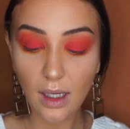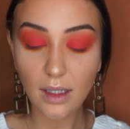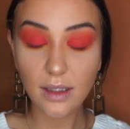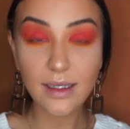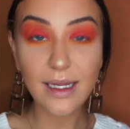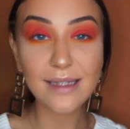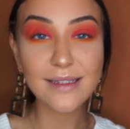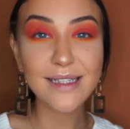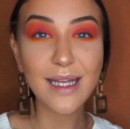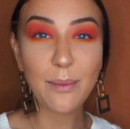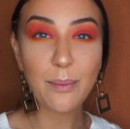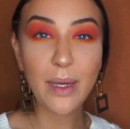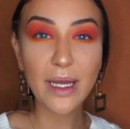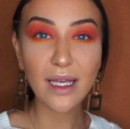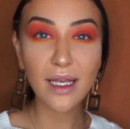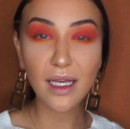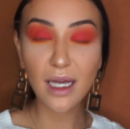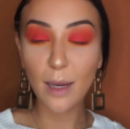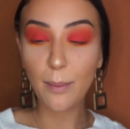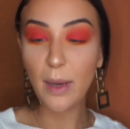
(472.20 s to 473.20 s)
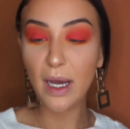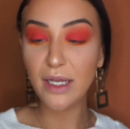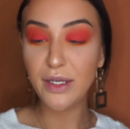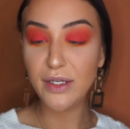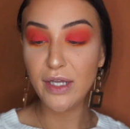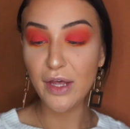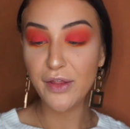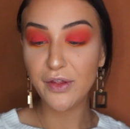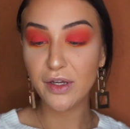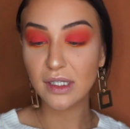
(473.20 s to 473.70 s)
Next I'm picking up
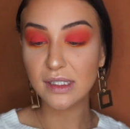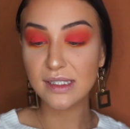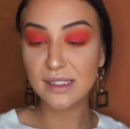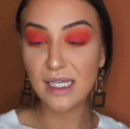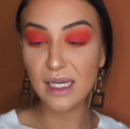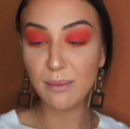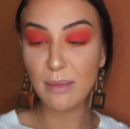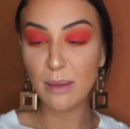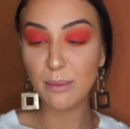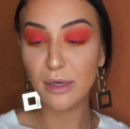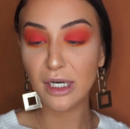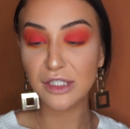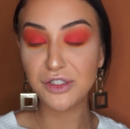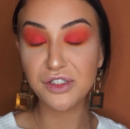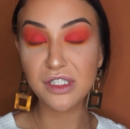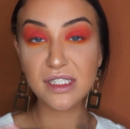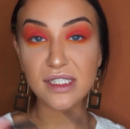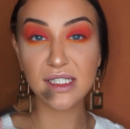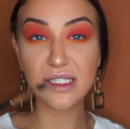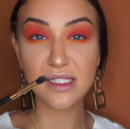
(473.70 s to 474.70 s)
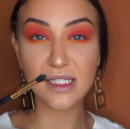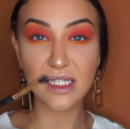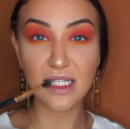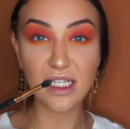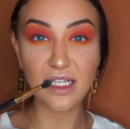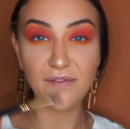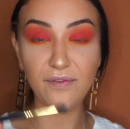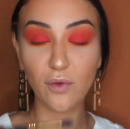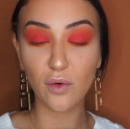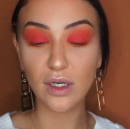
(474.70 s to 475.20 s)
another Sigma brush. This is the
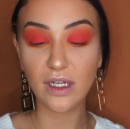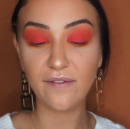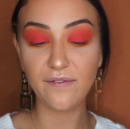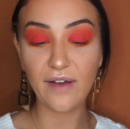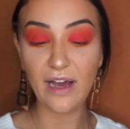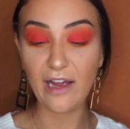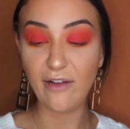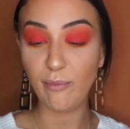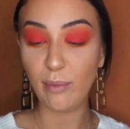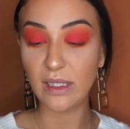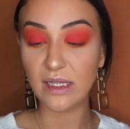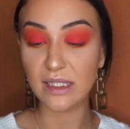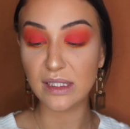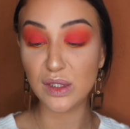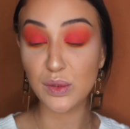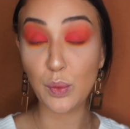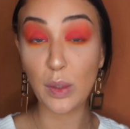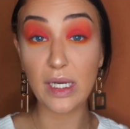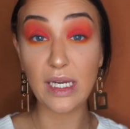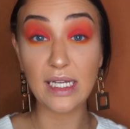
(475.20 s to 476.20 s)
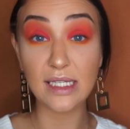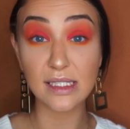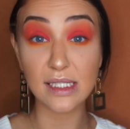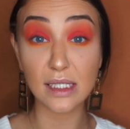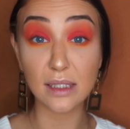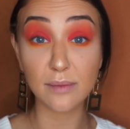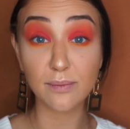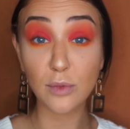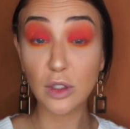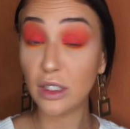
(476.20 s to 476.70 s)
E45, but this one is a
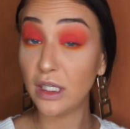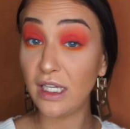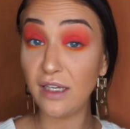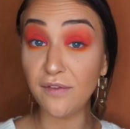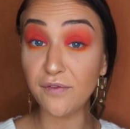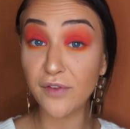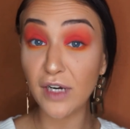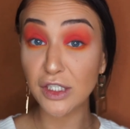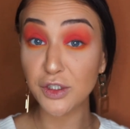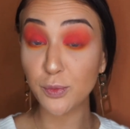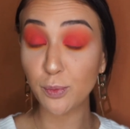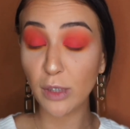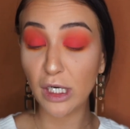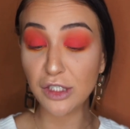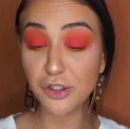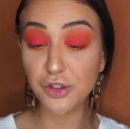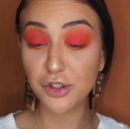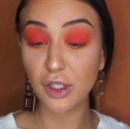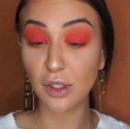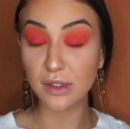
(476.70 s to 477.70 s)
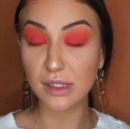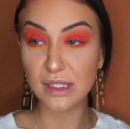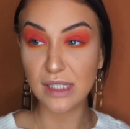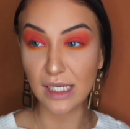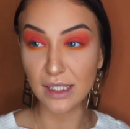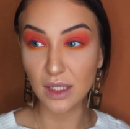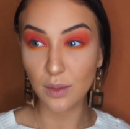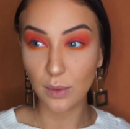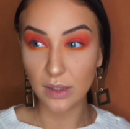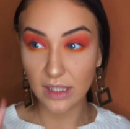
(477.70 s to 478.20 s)
clean, fresh brush, so it's
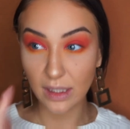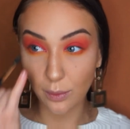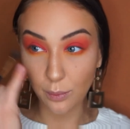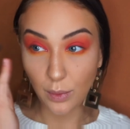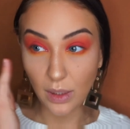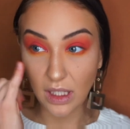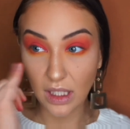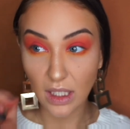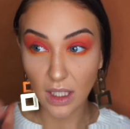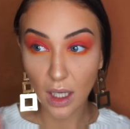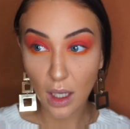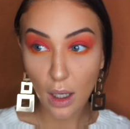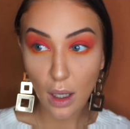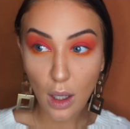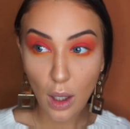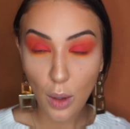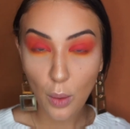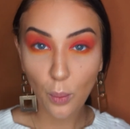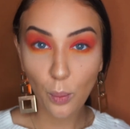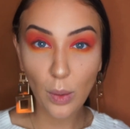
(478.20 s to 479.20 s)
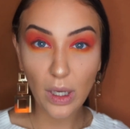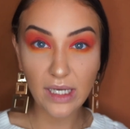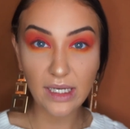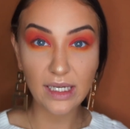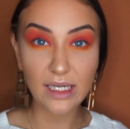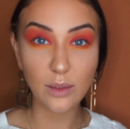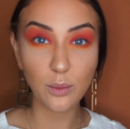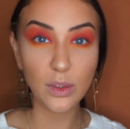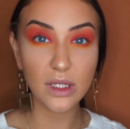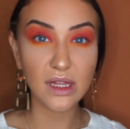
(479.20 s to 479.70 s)
not the one that we went
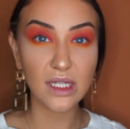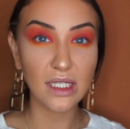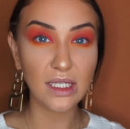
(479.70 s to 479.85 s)
in with the